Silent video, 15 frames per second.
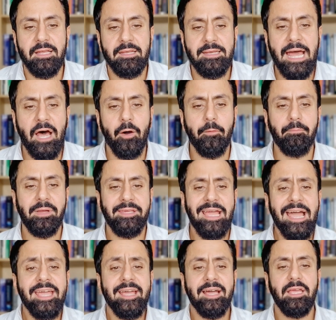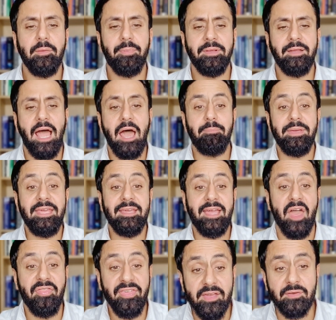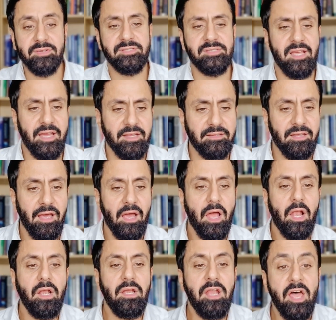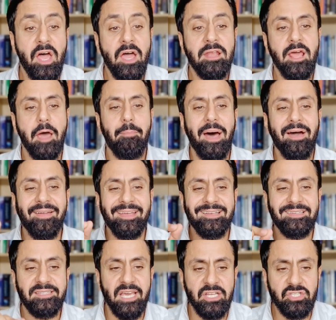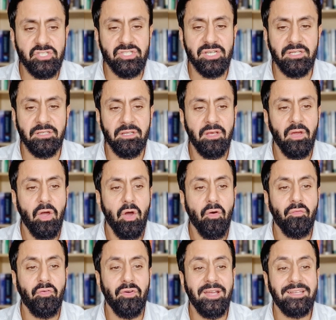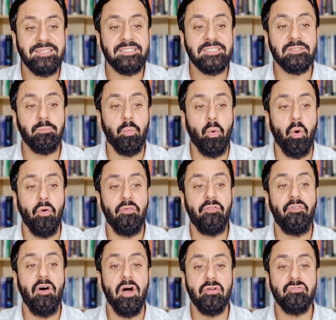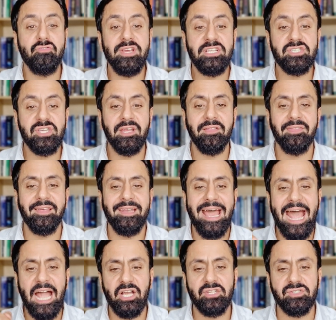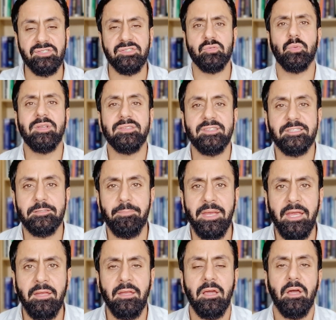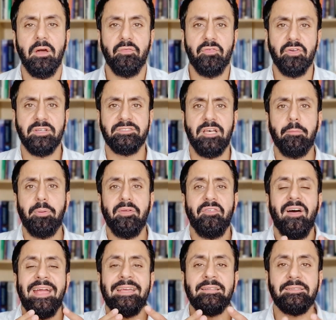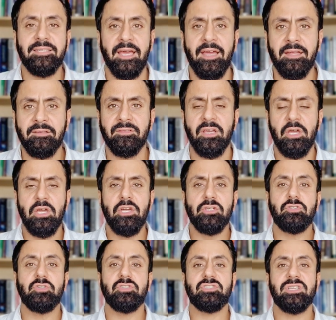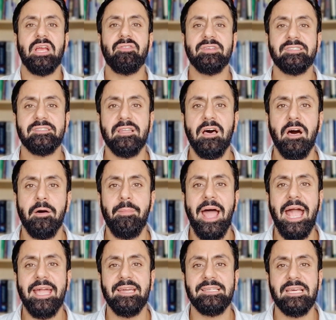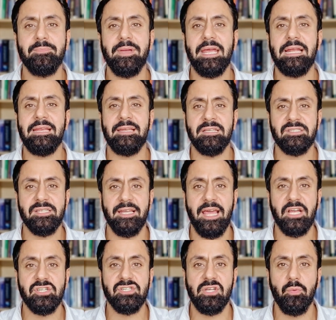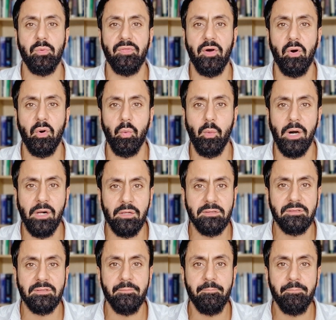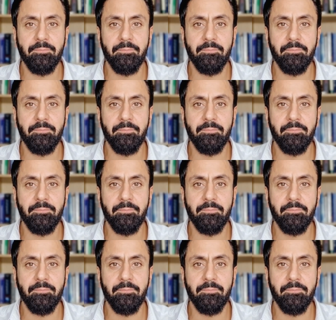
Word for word: Now, Yahya ibn Abi Kathir said, "Learn about intention, for it is more far-reaching than actions." What does this mean? For example, if I intend to share Islam academically and intellectually with the whole world,